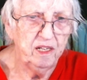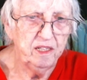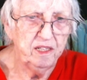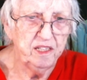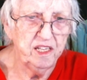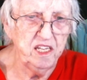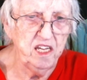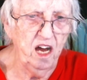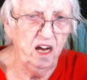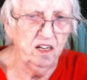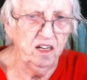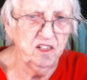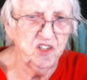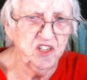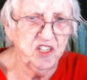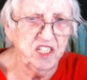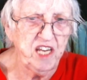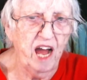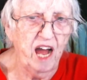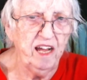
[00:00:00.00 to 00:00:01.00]
The young,
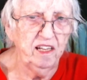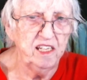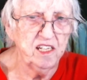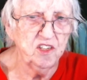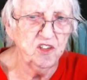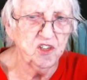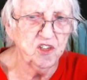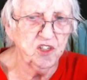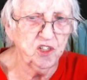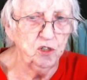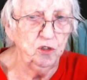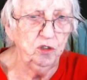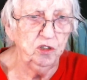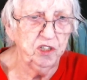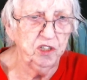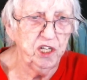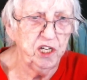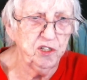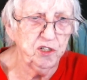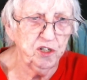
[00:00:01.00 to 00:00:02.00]
stylish
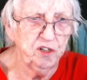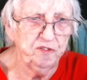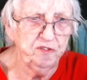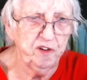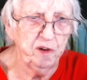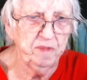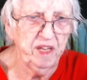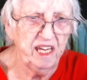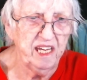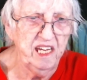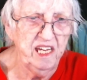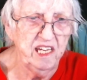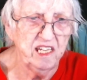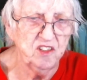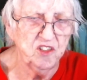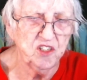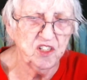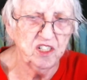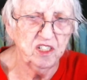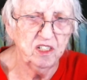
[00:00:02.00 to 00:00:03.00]
schoolteacher from the
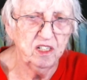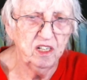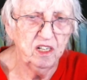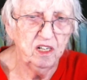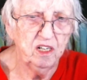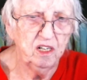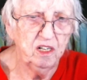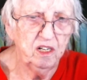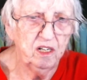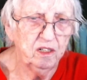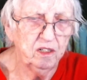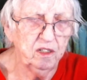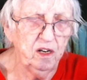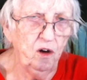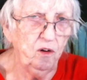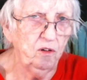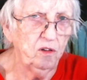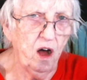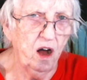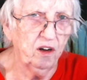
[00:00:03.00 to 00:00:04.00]
East
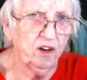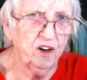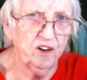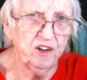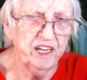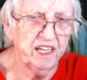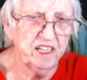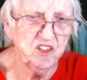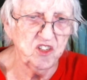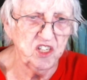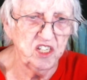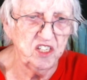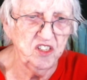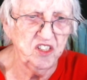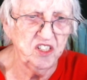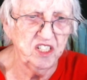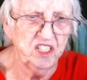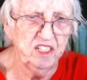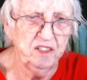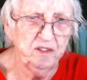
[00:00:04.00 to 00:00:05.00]
no longer
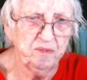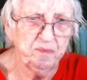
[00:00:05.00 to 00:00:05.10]
existed.